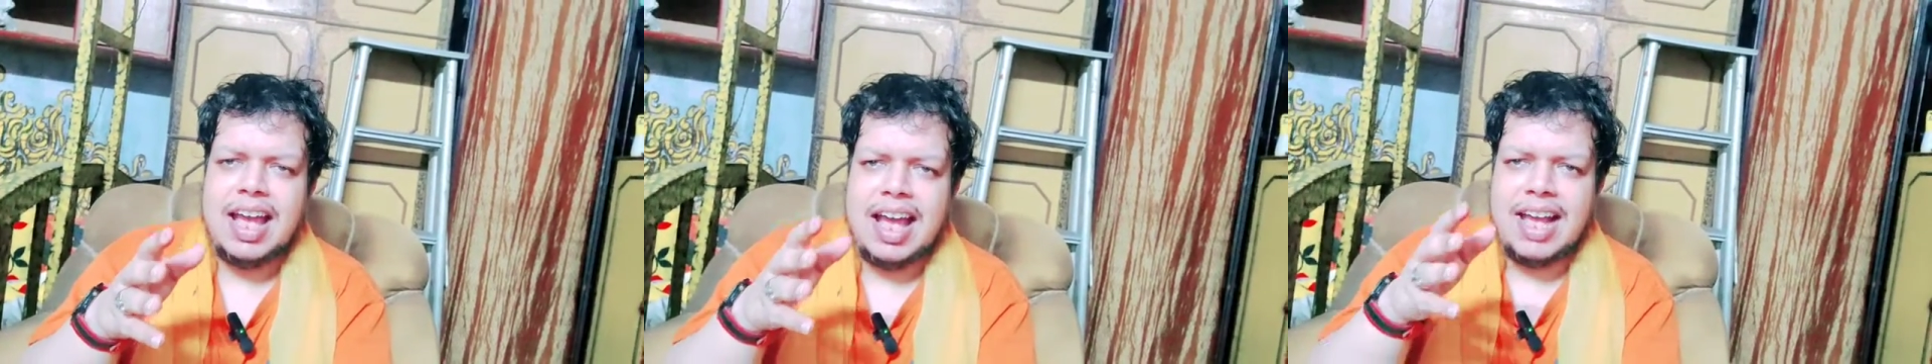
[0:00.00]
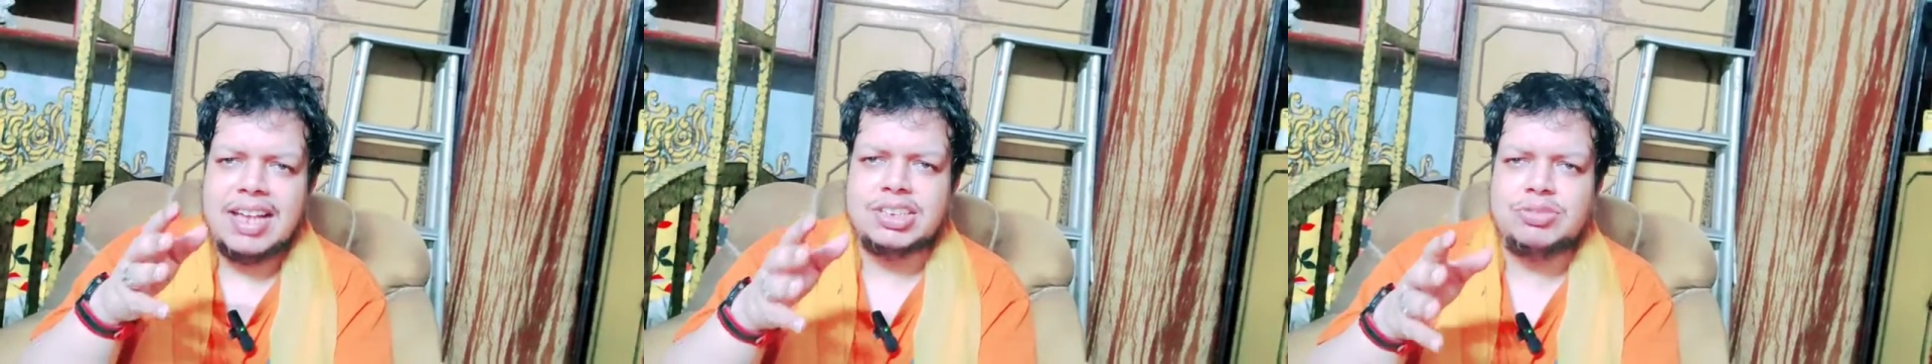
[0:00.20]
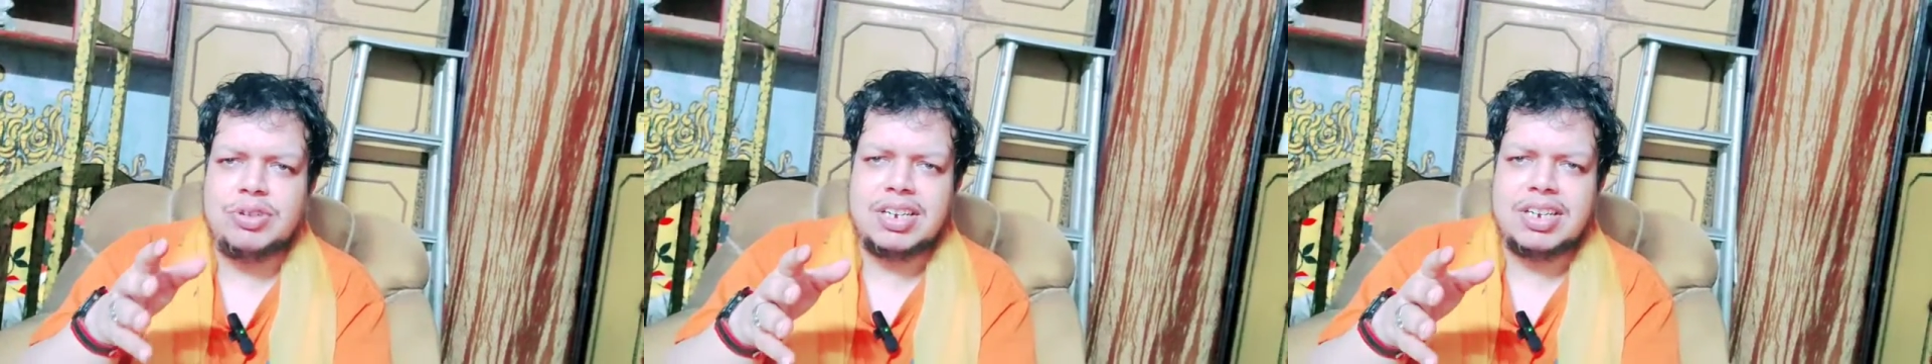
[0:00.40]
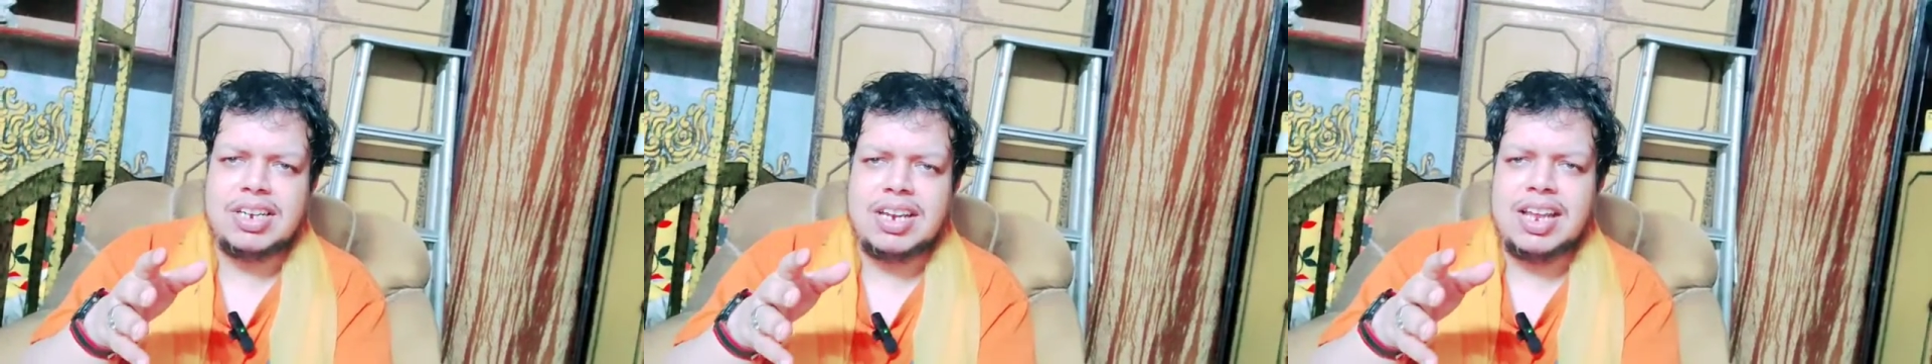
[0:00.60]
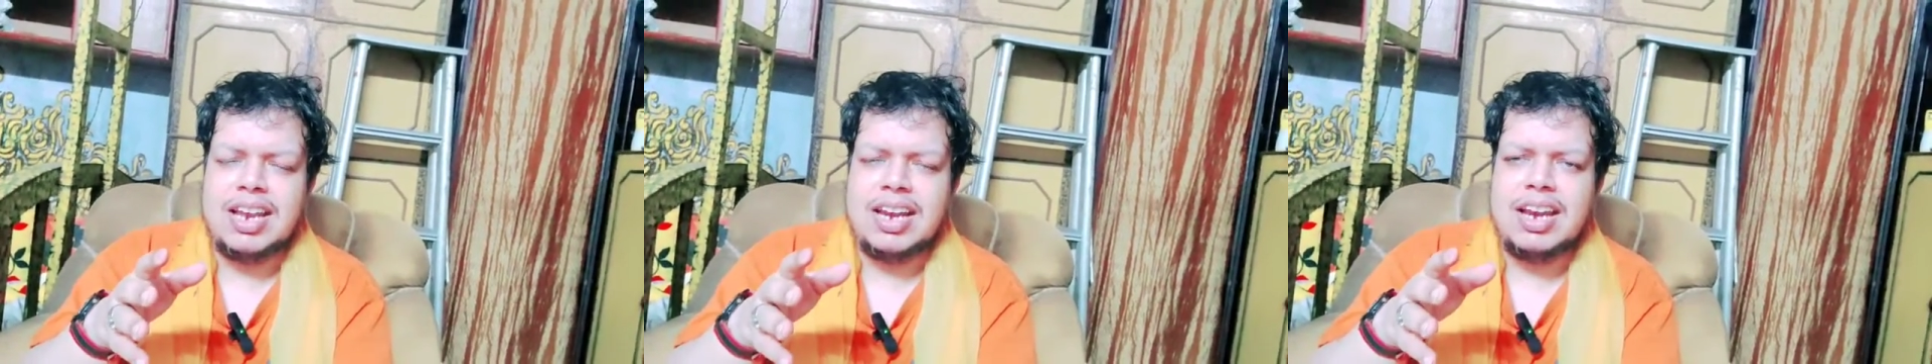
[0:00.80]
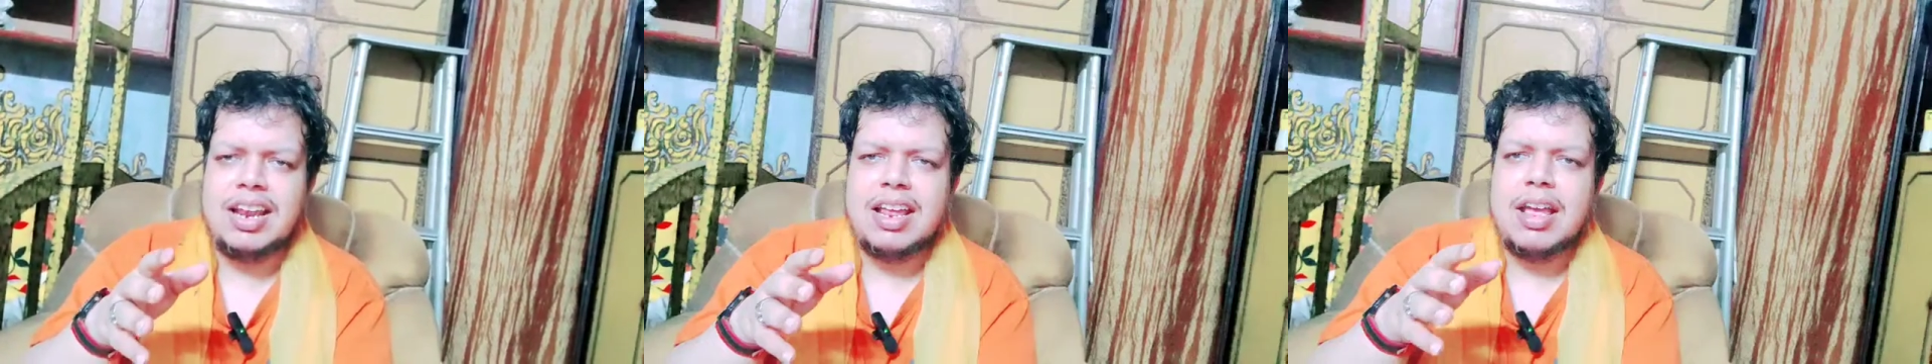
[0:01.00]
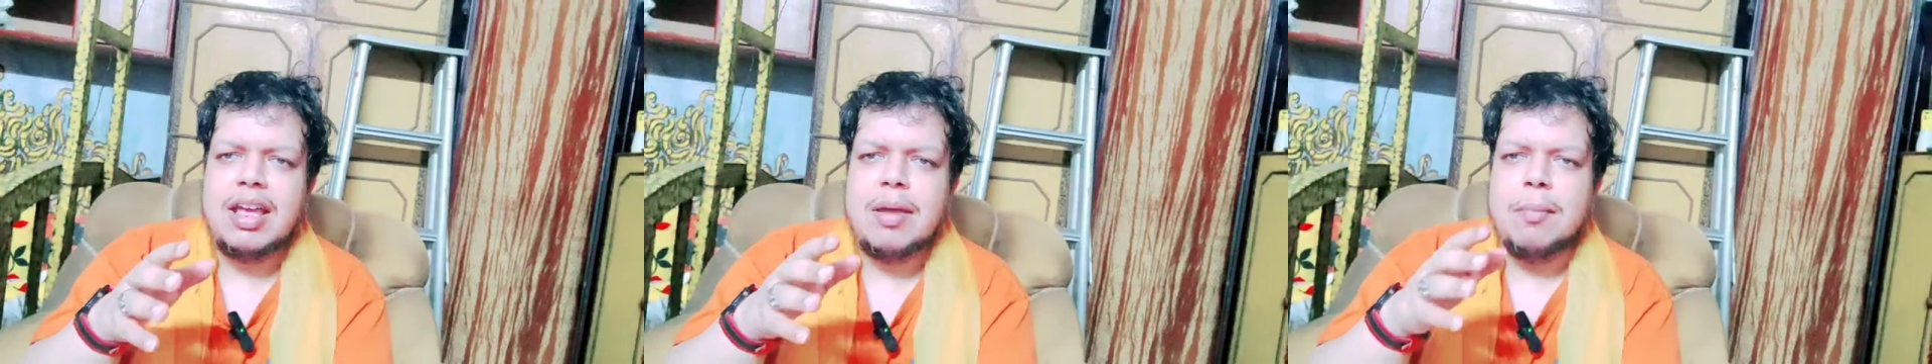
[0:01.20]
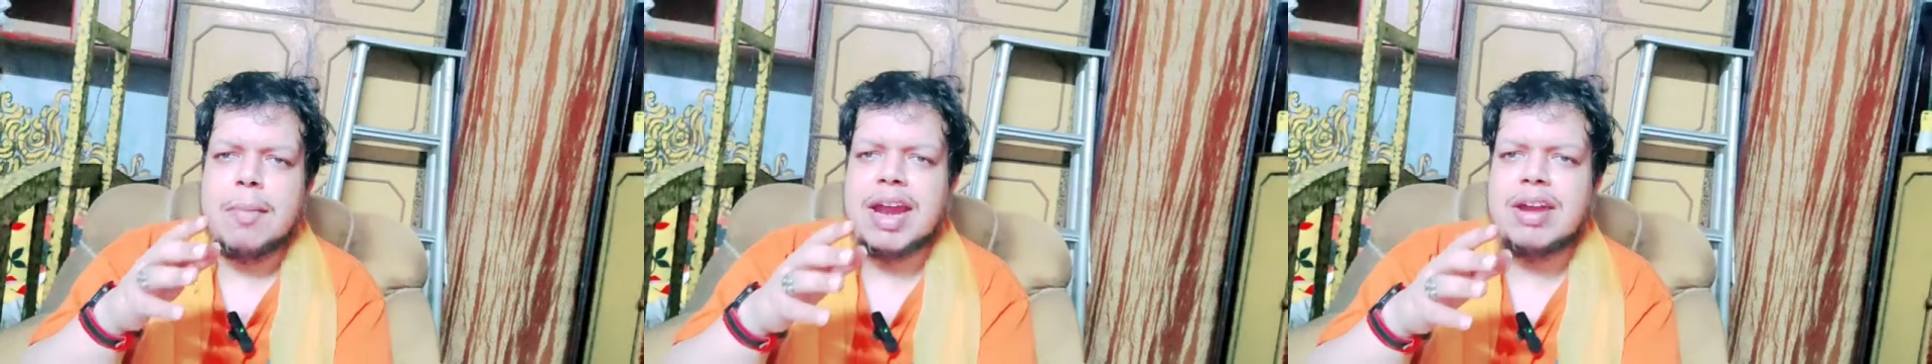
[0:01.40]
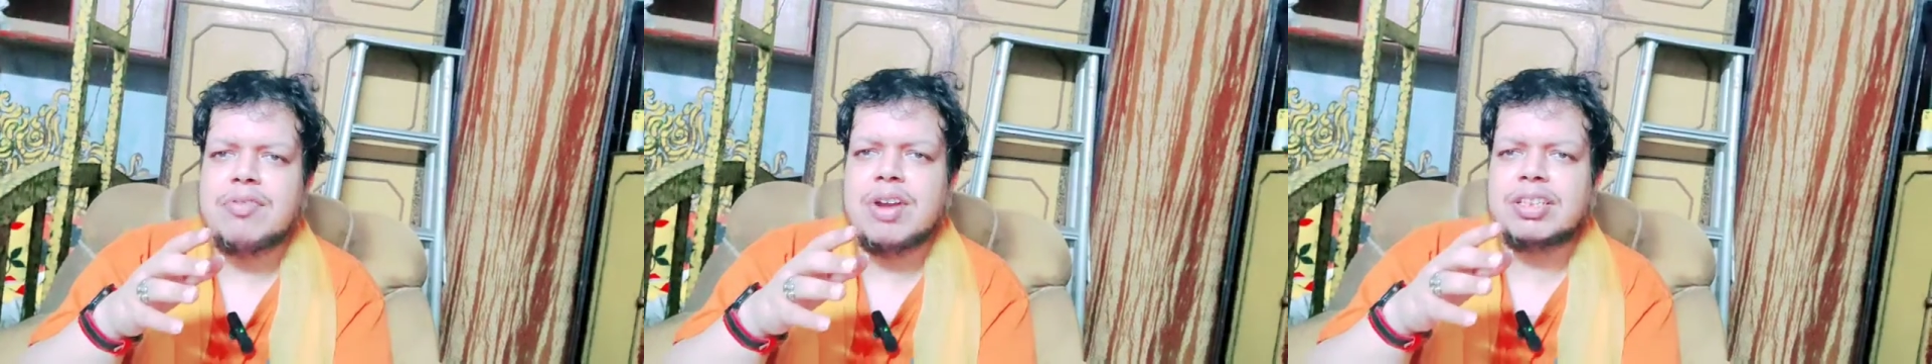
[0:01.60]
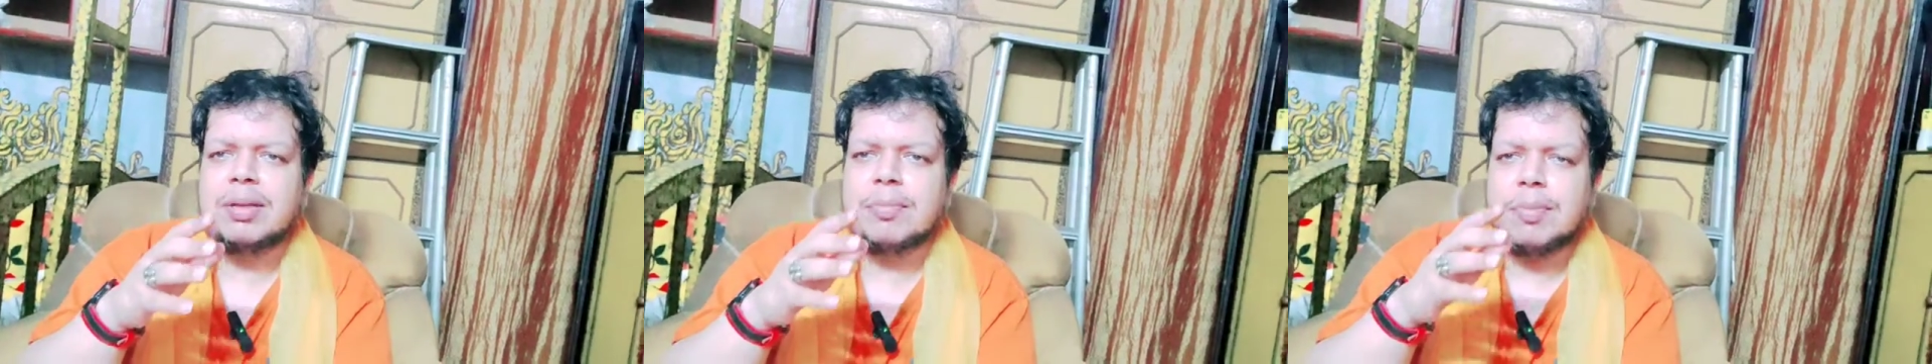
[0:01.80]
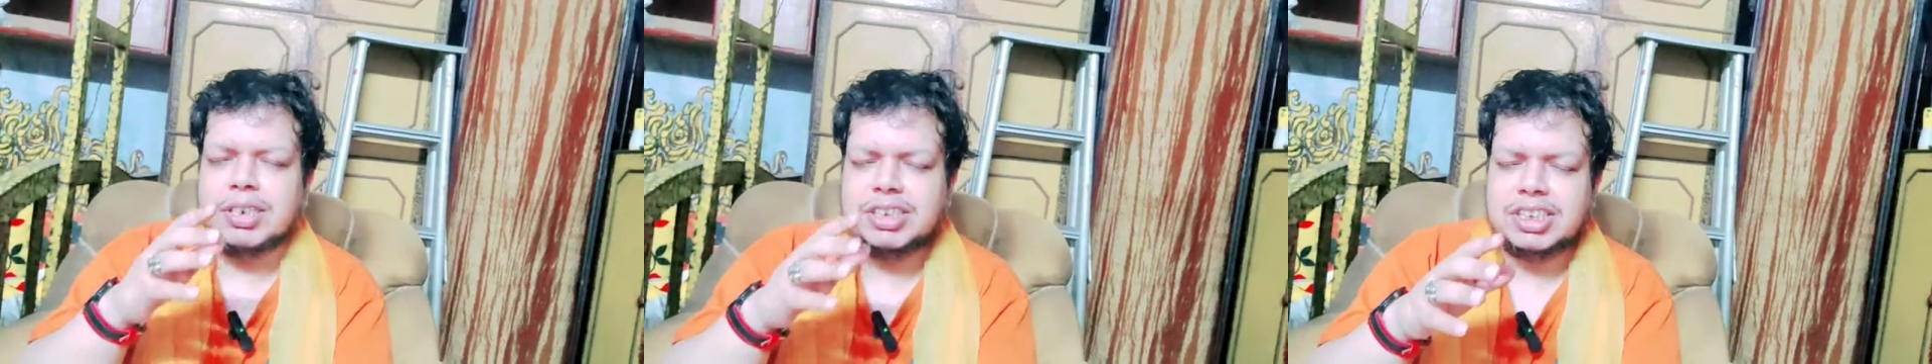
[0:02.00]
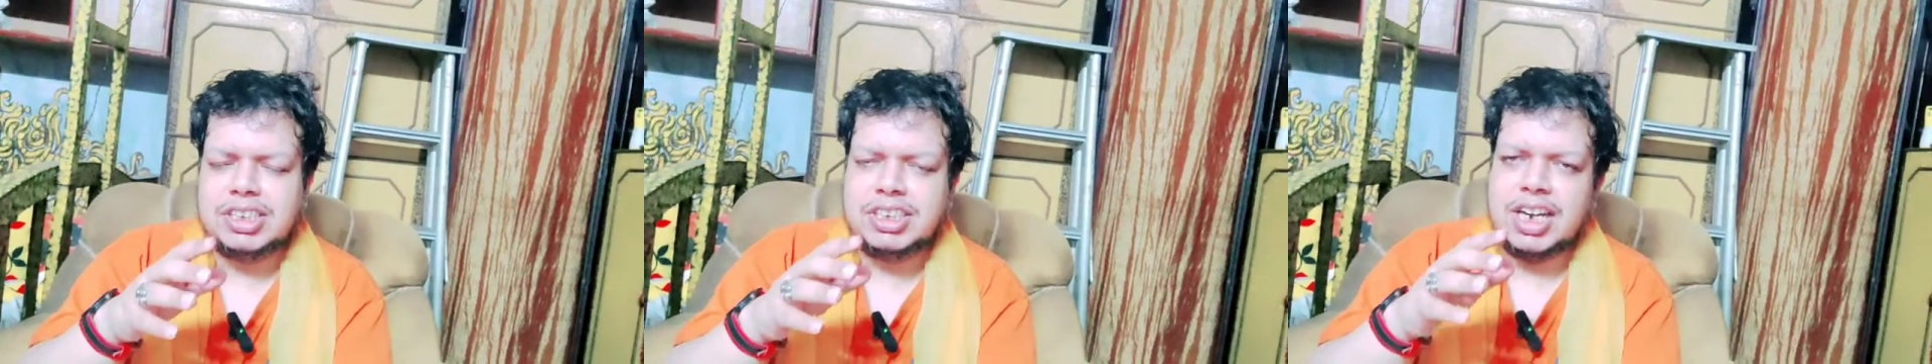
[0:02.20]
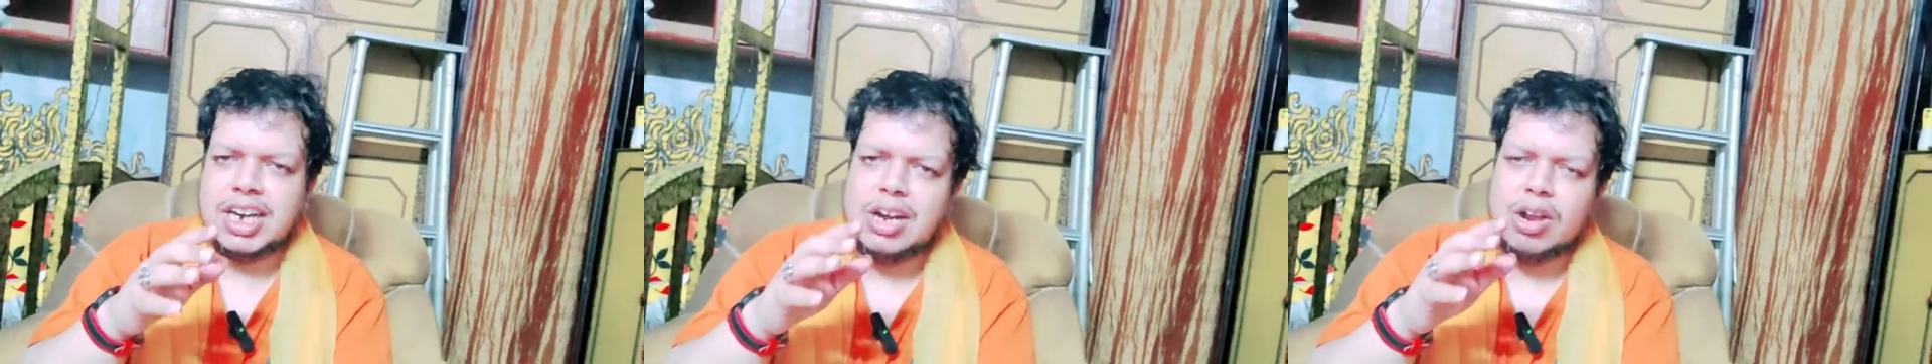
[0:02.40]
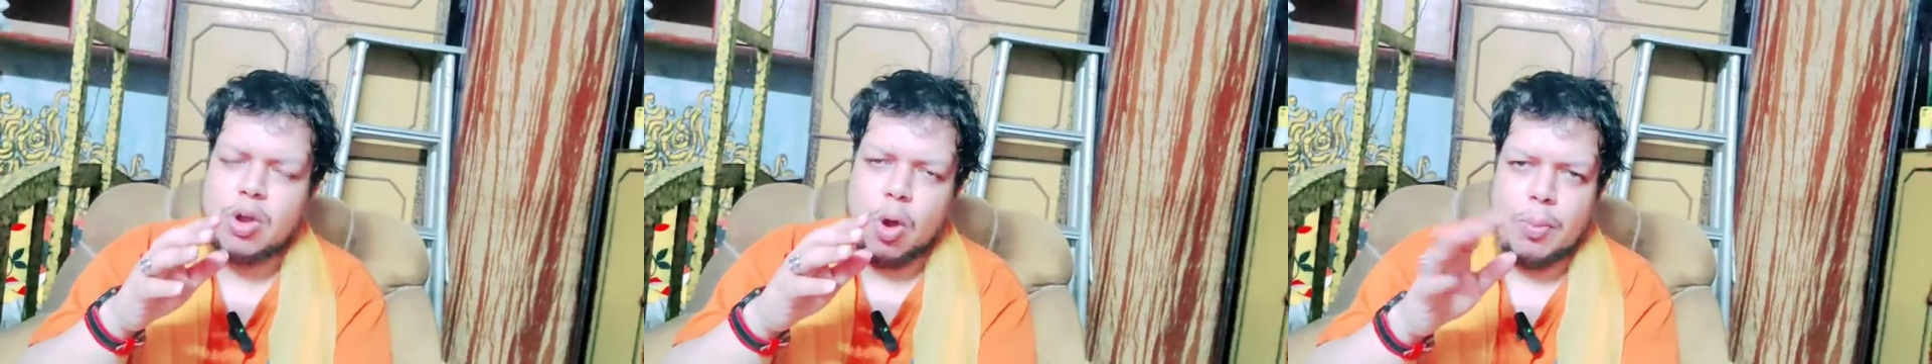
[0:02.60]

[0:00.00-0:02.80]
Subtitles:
as written in Mandrake the Magician